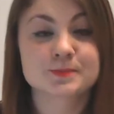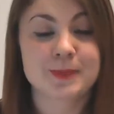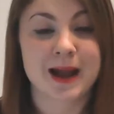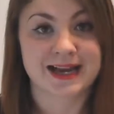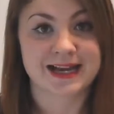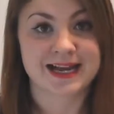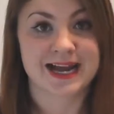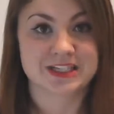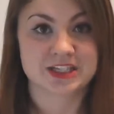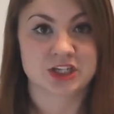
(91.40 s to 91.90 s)

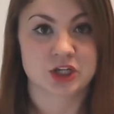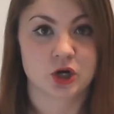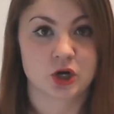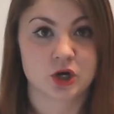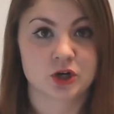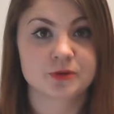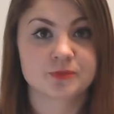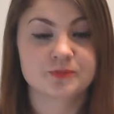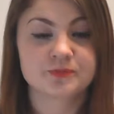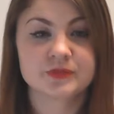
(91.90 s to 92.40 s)
back
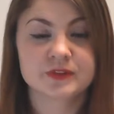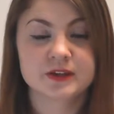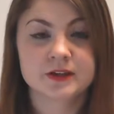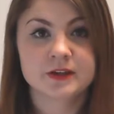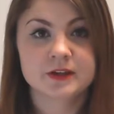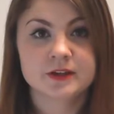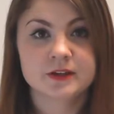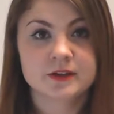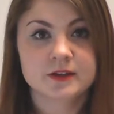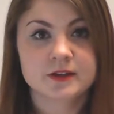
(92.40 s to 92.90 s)
catalogue.
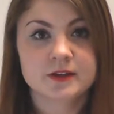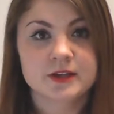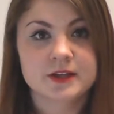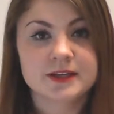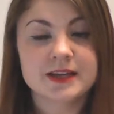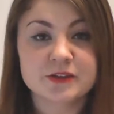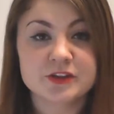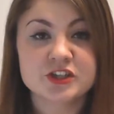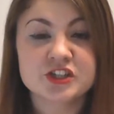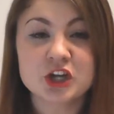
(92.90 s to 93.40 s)

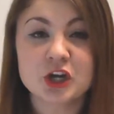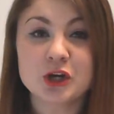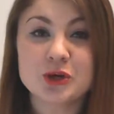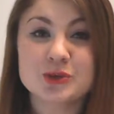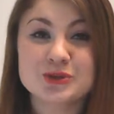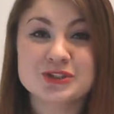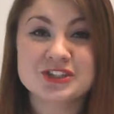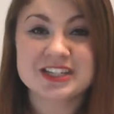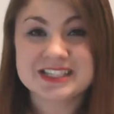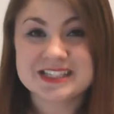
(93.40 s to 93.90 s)
Now the
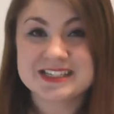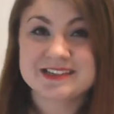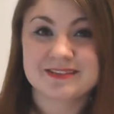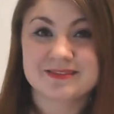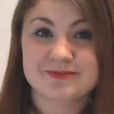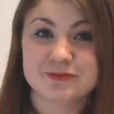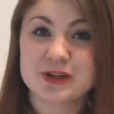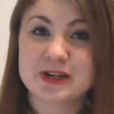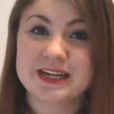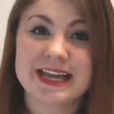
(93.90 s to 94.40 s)
show
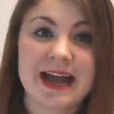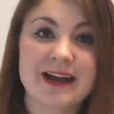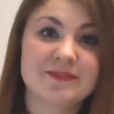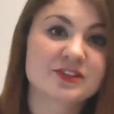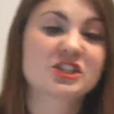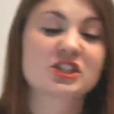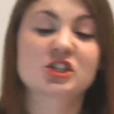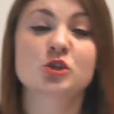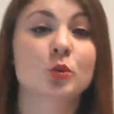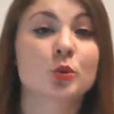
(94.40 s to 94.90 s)
doesn't really have
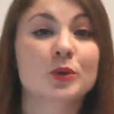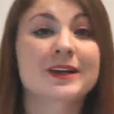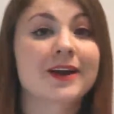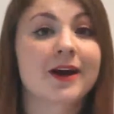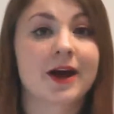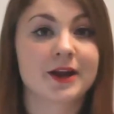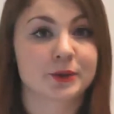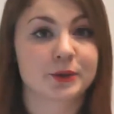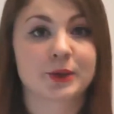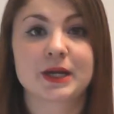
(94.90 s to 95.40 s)
a
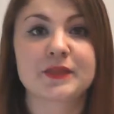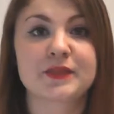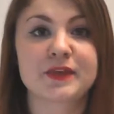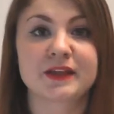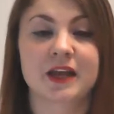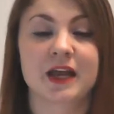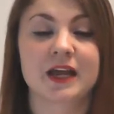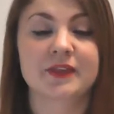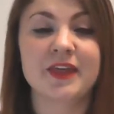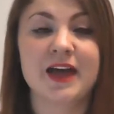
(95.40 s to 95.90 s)
storyline or
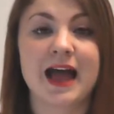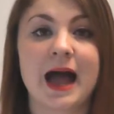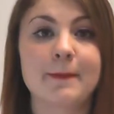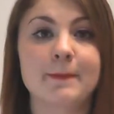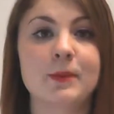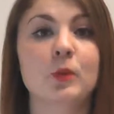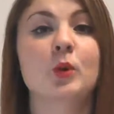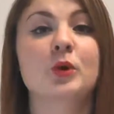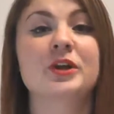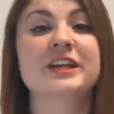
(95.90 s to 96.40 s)
anything like
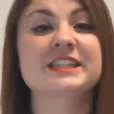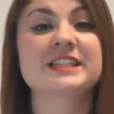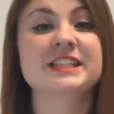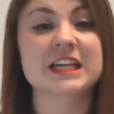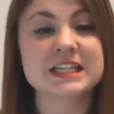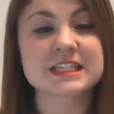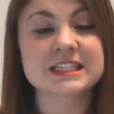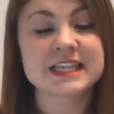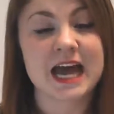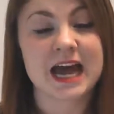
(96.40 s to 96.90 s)
that, but what it
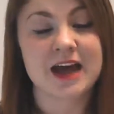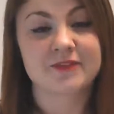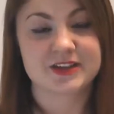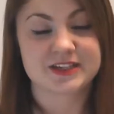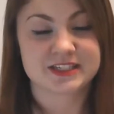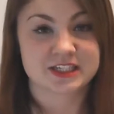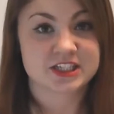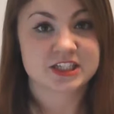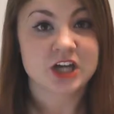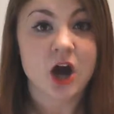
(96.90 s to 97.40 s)
does have
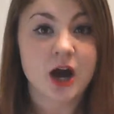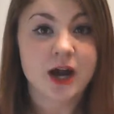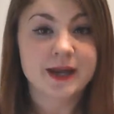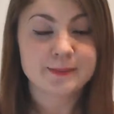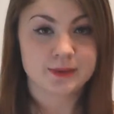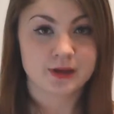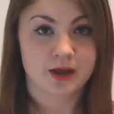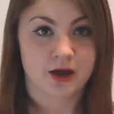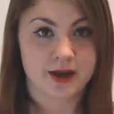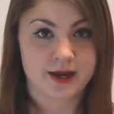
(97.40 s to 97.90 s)
is a
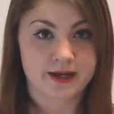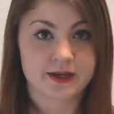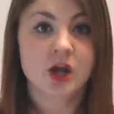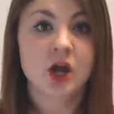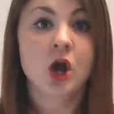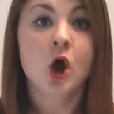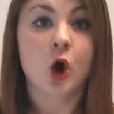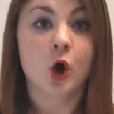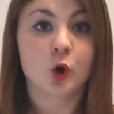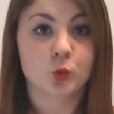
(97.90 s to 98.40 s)
timeline
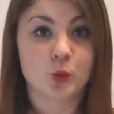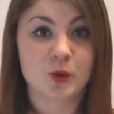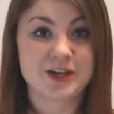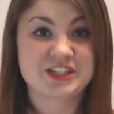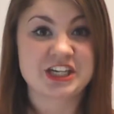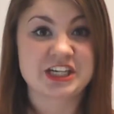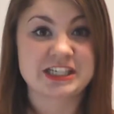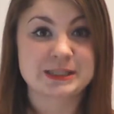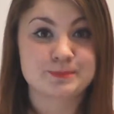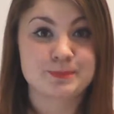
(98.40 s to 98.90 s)
on
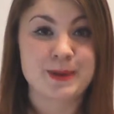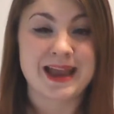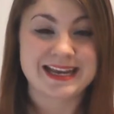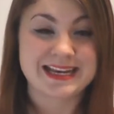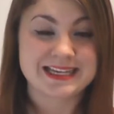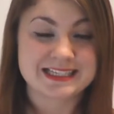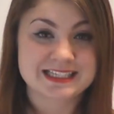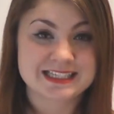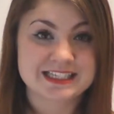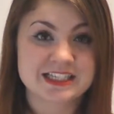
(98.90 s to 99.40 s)
which it's
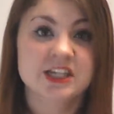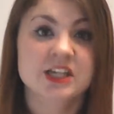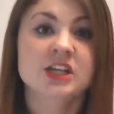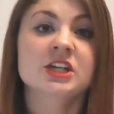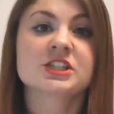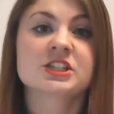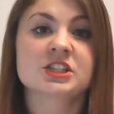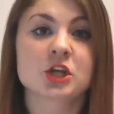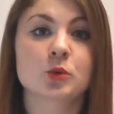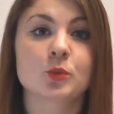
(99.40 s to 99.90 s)
based.
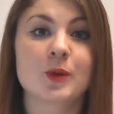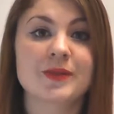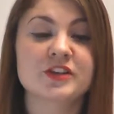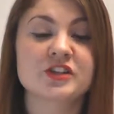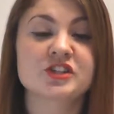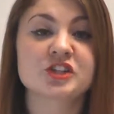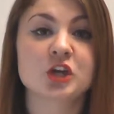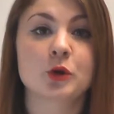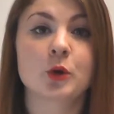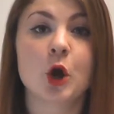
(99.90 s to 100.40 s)
So when the
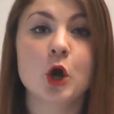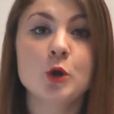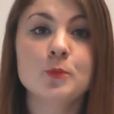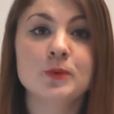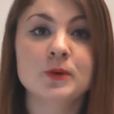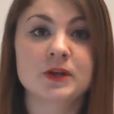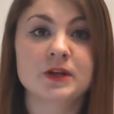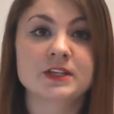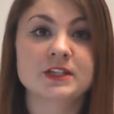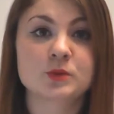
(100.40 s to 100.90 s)
show
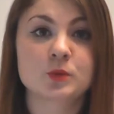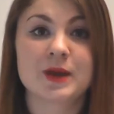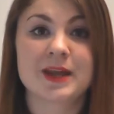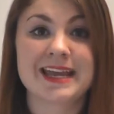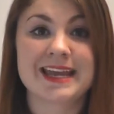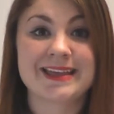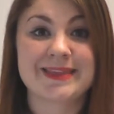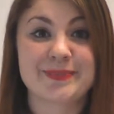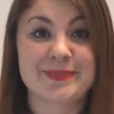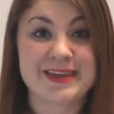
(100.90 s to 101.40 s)
opens,
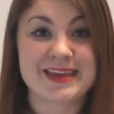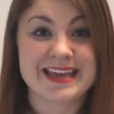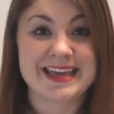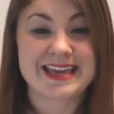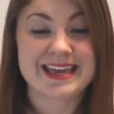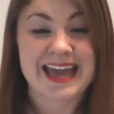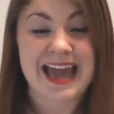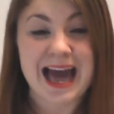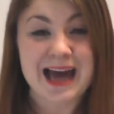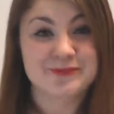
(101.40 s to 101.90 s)
we're in
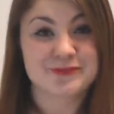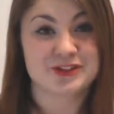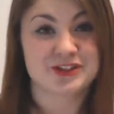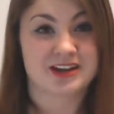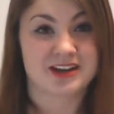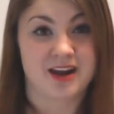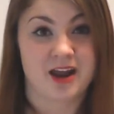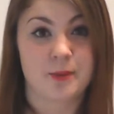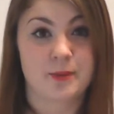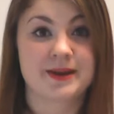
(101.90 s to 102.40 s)
the
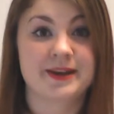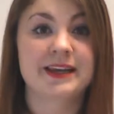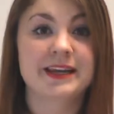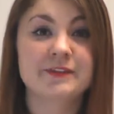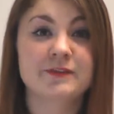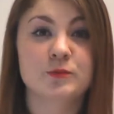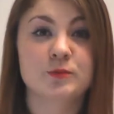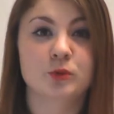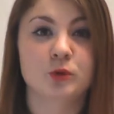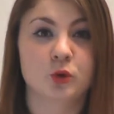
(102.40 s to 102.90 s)
Cavern Club in
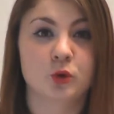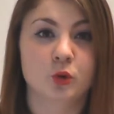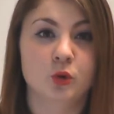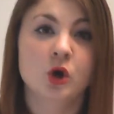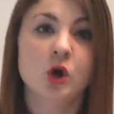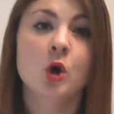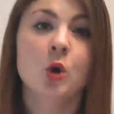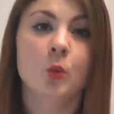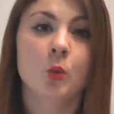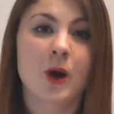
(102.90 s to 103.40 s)

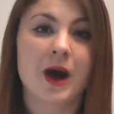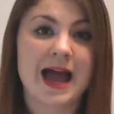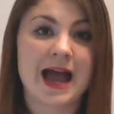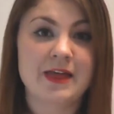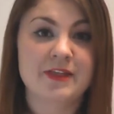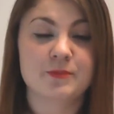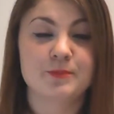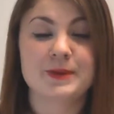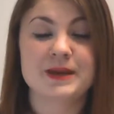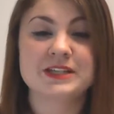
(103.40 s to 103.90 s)
Liverpool,
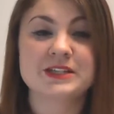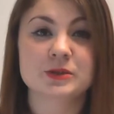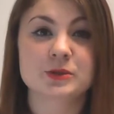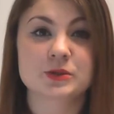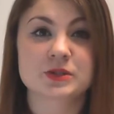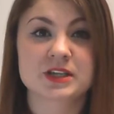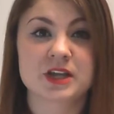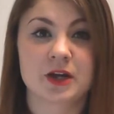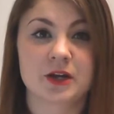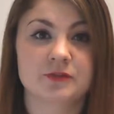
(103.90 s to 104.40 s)
where the
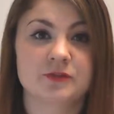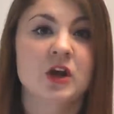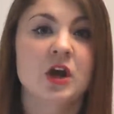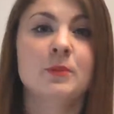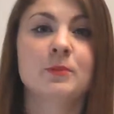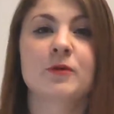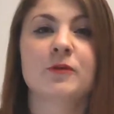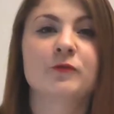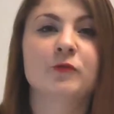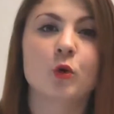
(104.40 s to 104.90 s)
Beatles kind of
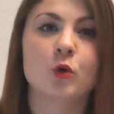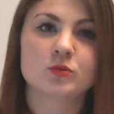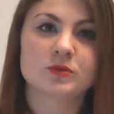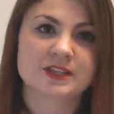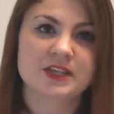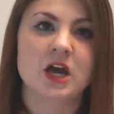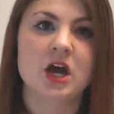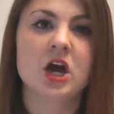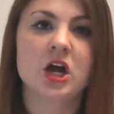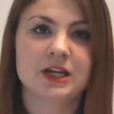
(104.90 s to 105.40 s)
performed
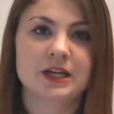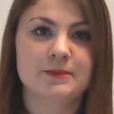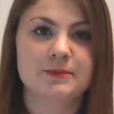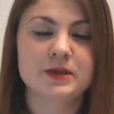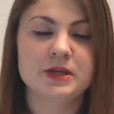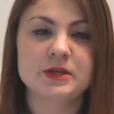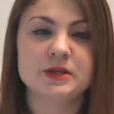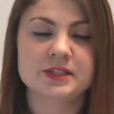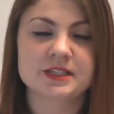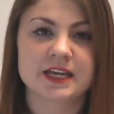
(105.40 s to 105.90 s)
their early
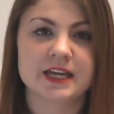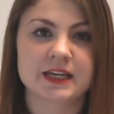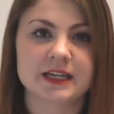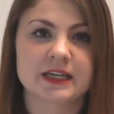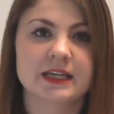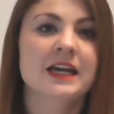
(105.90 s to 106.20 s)
music.